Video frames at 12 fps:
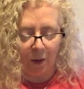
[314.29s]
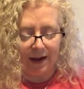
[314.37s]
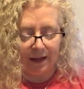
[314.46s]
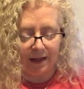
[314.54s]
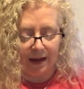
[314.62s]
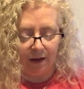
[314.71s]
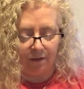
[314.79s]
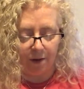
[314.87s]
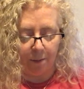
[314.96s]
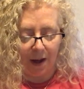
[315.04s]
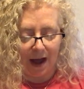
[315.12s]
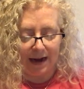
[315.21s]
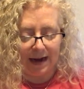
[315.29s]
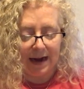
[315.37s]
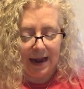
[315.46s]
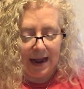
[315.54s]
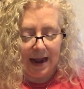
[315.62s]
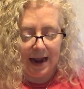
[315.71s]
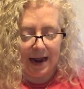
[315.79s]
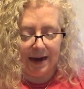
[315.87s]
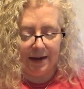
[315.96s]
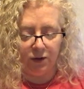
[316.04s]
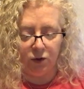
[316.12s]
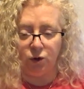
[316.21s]
The simplest way to think of the
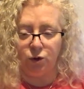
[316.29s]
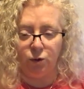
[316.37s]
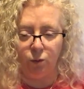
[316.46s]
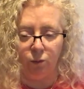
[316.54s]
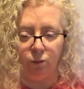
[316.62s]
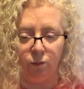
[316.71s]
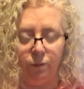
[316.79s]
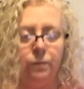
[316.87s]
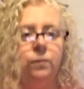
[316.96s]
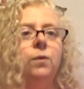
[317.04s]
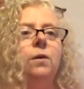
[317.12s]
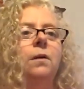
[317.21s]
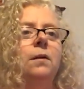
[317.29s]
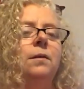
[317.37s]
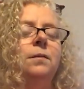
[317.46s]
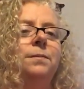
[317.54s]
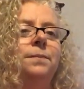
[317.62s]
body is to...